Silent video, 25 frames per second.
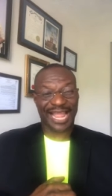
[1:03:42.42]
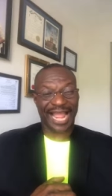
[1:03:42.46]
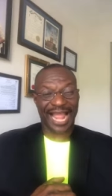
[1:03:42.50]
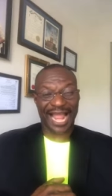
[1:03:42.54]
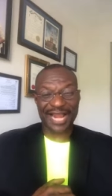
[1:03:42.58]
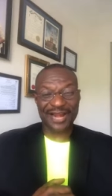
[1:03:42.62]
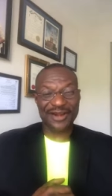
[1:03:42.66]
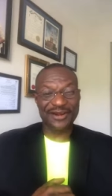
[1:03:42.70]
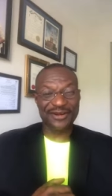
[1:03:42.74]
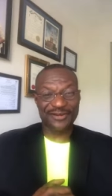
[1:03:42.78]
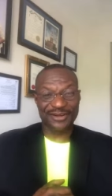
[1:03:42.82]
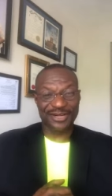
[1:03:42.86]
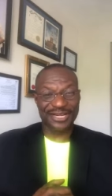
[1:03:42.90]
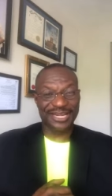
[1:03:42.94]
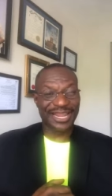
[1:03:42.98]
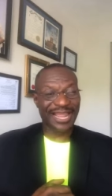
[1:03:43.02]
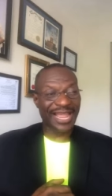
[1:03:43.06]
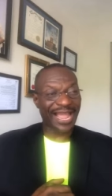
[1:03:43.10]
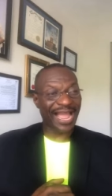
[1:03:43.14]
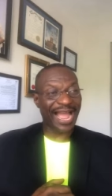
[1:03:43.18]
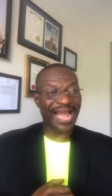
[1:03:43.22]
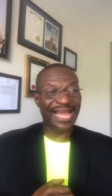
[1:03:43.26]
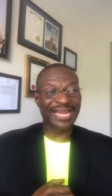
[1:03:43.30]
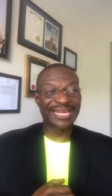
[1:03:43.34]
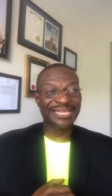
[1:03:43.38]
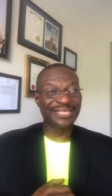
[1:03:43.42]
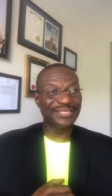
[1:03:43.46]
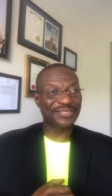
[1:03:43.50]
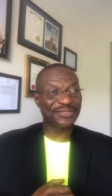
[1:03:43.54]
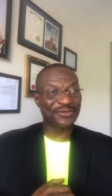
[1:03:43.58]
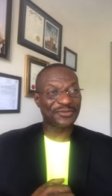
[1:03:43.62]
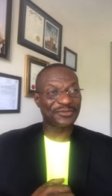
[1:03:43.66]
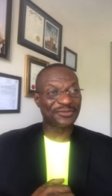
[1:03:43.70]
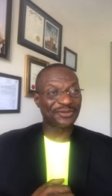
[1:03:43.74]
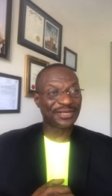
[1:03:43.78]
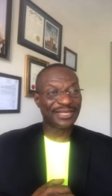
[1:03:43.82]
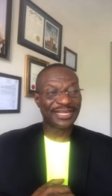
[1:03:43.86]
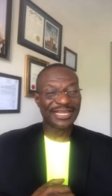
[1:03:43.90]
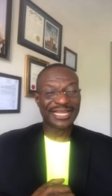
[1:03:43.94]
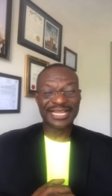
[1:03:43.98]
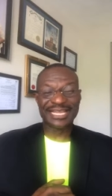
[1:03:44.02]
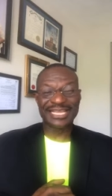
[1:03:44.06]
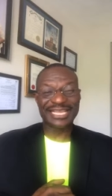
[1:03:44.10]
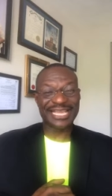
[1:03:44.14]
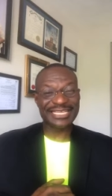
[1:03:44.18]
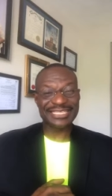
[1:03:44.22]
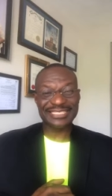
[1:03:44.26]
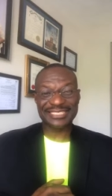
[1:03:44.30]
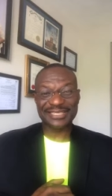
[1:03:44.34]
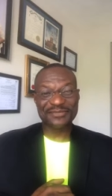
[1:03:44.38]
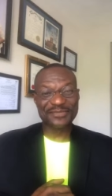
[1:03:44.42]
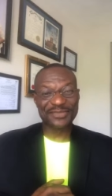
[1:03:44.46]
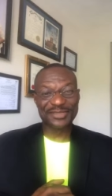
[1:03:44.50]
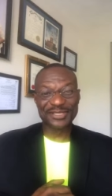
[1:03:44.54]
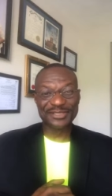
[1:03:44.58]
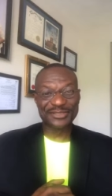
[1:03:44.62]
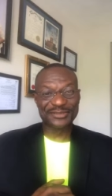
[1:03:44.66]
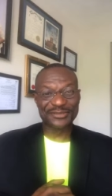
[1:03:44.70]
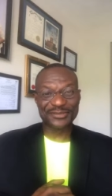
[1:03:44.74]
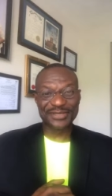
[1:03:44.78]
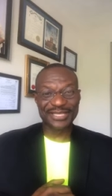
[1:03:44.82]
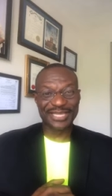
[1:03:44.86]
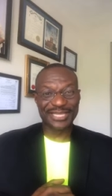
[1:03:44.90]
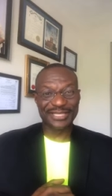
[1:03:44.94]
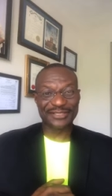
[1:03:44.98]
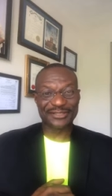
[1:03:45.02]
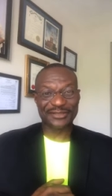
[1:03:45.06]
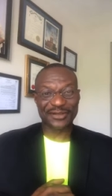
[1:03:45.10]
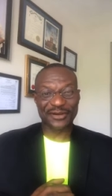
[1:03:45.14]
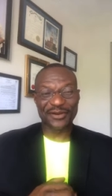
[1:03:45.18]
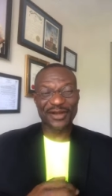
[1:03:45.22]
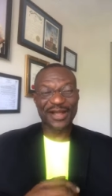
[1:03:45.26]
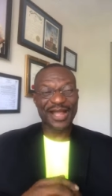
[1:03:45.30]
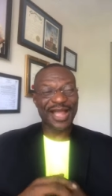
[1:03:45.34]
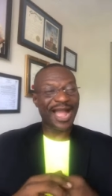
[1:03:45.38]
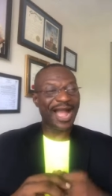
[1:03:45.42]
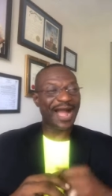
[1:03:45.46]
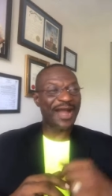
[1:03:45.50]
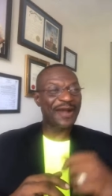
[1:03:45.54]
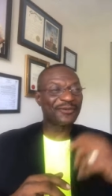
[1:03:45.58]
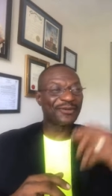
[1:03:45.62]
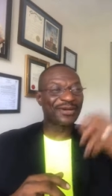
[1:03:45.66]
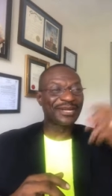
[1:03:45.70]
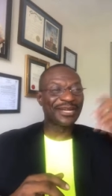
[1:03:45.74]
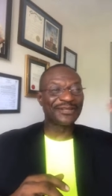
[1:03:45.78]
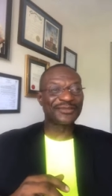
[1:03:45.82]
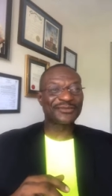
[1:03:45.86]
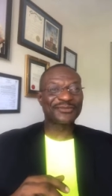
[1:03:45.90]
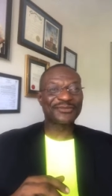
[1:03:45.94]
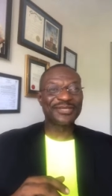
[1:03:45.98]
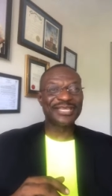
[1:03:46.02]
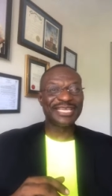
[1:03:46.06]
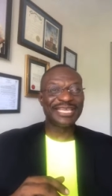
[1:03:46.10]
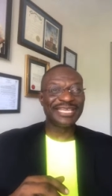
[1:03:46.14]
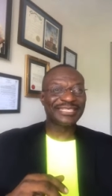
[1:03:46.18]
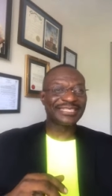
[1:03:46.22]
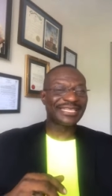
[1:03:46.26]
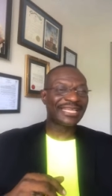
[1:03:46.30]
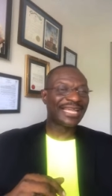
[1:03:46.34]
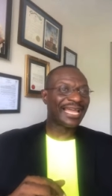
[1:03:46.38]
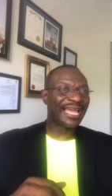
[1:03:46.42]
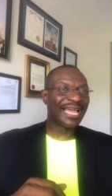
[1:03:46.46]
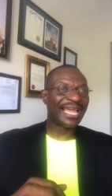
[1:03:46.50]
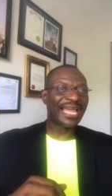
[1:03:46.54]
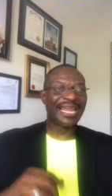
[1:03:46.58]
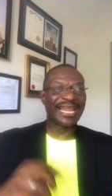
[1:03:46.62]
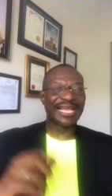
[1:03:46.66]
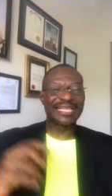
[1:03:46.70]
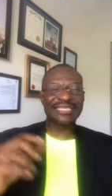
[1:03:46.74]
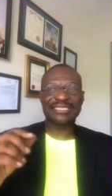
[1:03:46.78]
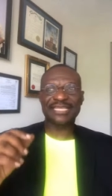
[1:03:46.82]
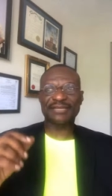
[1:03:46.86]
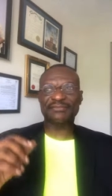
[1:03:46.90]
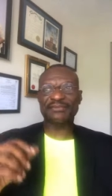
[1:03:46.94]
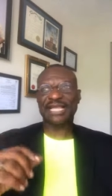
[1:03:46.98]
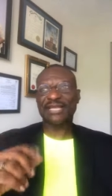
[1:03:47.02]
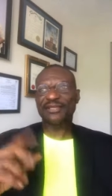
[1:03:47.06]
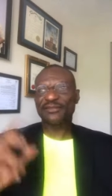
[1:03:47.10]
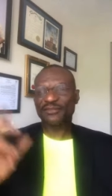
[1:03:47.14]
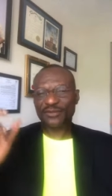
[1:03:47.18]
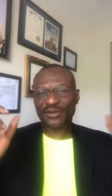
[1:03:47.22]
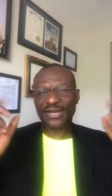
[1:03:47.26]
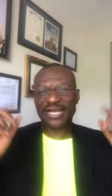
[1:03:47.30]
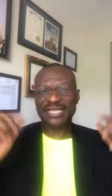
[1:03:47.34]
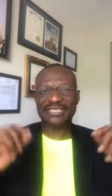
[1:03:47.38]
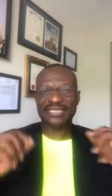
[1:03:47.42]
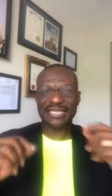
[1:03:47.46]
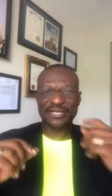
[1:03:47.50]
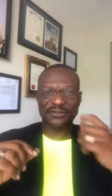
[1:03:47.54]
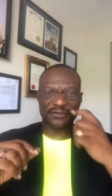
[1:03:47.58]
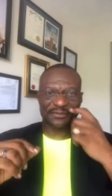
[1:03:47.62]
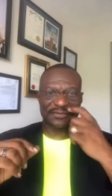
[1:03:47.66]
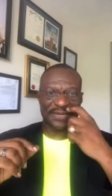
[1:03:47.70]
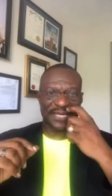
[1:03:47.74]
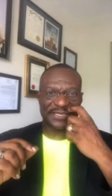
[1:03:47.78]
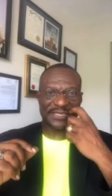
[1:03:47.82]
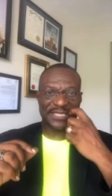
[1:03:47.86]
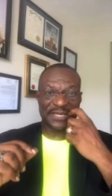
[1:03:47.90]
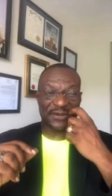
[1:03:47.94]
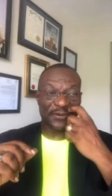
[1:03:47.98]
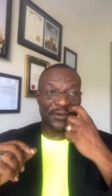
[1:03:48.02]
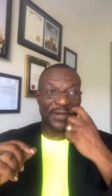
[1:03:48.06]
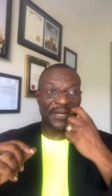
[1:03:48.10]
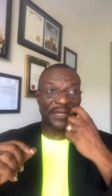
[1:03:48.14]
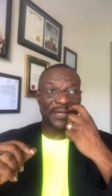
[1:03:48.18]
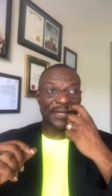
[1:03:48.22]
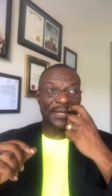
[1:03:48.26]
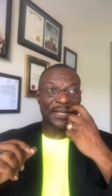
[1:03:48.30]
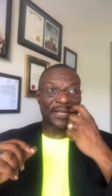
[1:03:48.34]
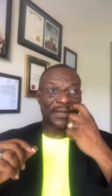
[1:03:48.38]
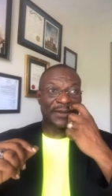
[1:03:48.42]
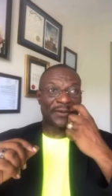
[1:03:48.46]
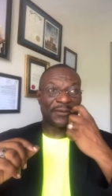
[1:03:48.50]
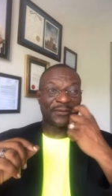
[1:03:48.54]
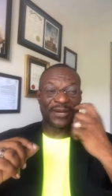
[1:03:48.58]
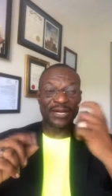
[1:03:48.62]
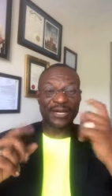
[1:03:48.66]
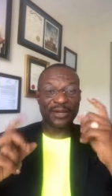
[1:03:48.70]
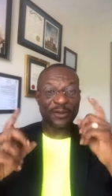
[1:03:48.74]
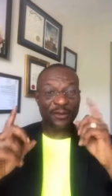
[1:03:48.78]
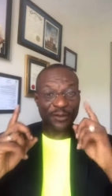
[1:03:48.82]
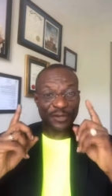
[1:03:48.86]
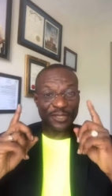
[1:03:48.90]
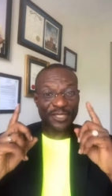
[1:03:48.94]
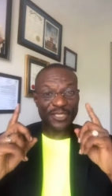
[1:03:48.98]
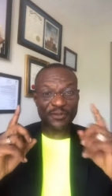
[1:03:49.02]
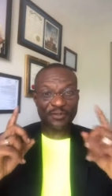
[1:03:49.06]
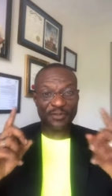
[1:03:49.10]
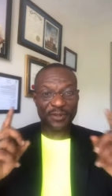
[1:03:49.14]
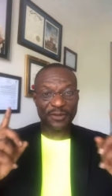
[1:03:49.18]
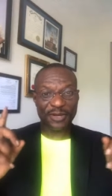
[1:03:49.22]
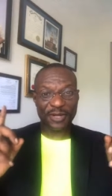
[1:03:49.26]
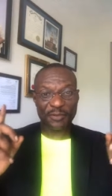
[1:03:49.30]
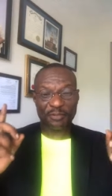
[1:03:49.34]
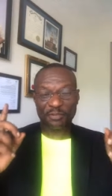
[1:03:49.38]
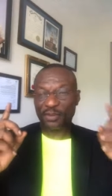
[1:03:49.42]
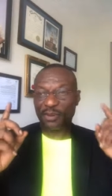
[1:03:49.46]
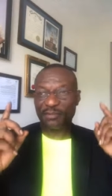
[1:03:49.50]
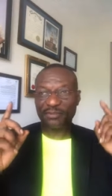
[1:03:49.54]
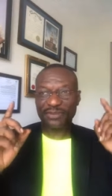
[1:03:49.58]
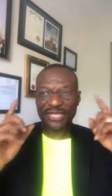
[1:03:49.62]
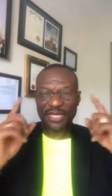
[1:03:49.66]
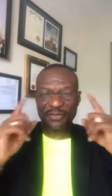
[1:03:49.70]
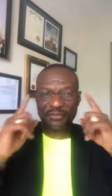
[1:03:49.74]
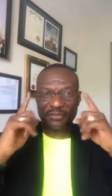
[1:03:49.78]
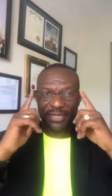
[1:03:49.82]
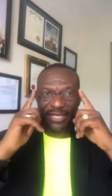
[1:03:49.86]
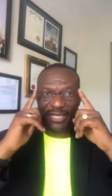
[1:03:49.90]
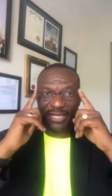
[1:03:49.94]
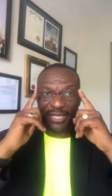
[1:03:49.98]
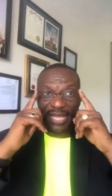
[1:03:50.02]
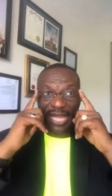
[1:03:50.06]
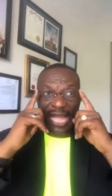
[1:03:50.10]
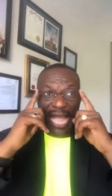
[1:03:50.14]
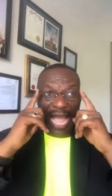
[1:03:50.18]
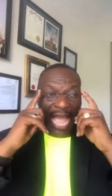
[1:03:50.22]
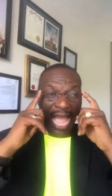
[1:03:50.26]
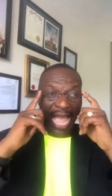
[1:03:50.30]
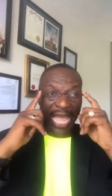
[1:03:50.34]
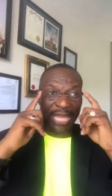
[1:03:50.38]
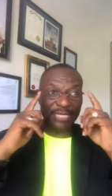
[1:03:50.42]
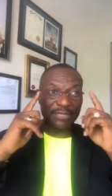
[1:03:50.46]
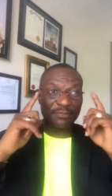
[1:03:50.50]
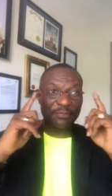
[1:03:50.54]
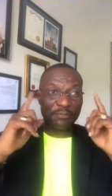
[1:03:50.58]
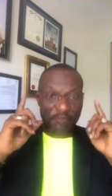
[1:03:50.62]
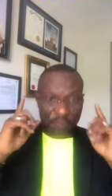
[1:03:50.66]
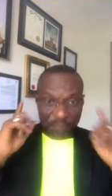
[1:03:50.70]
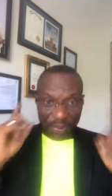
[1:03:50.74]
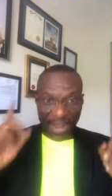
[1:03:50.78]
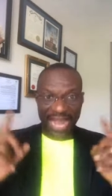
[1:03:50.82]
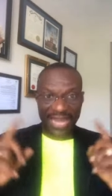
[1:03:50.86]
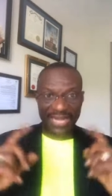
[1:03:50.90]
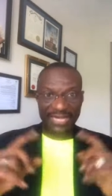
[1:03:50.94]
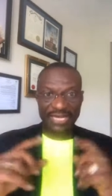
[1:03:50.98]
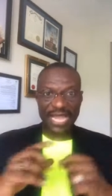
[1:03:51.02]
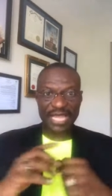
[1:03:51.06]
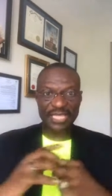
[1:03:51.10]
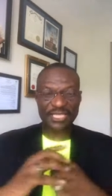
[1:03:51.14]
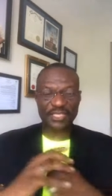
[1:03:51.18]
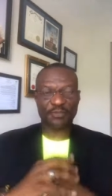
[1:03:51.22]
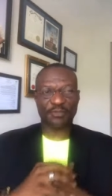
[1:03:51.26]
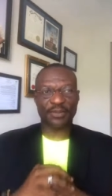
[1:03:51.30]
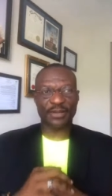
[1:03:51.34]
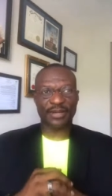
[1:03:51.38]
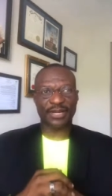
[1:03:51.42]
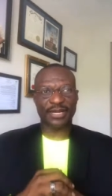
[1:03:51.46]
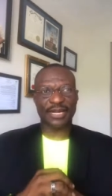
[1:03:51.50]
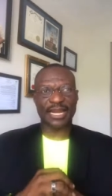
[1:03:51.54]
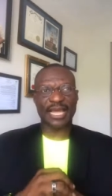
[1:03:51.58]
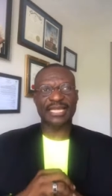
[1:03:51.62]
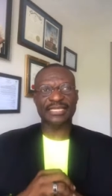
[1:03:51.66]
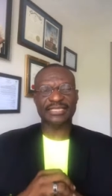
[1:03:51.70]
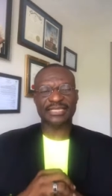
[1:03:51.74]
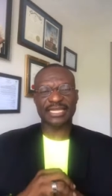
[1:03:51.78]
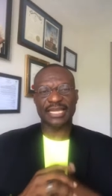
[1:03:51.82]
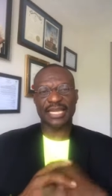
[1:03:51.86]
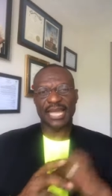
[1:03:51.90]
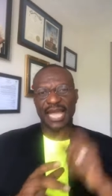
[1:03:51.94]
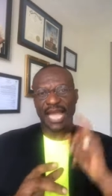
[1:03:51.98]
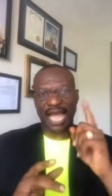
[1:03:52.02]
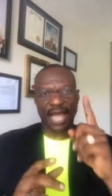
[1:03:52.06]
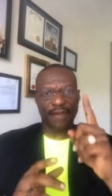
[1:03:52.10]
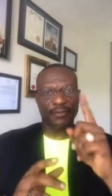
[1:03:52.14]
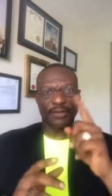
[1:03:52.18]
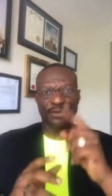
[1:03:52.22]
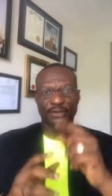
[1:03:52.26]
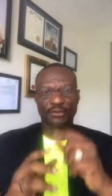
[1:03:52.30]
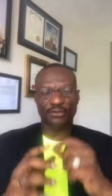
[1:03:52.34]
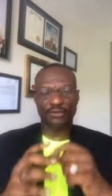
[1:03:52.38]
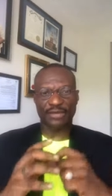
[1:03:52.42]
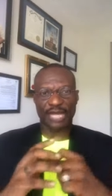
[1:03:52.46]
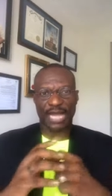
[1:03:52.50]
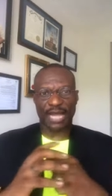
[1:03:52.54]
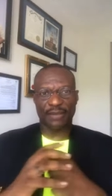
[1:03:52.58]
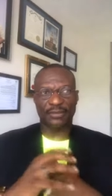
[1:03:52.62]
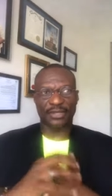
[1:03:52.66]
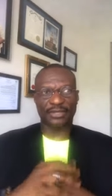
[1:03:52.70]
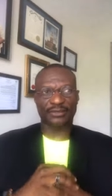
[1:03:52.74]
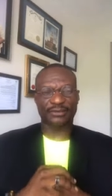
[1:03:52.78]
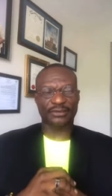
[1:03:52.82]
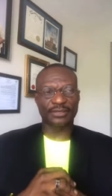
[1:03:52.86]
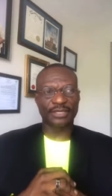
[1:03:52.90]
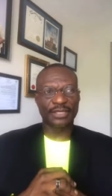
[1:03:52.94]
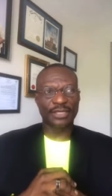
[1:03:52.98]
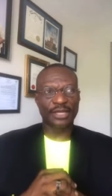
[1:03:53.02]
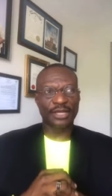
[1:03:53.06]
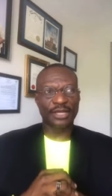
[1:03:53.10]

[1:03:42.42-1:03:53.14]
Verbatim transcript: hungry. I need to get something to eat. So I wanted to eat. And I said, so I said to myself, when, when the Holy Spirit prompted me, I bind that spirit. I said, I'm a, I'm a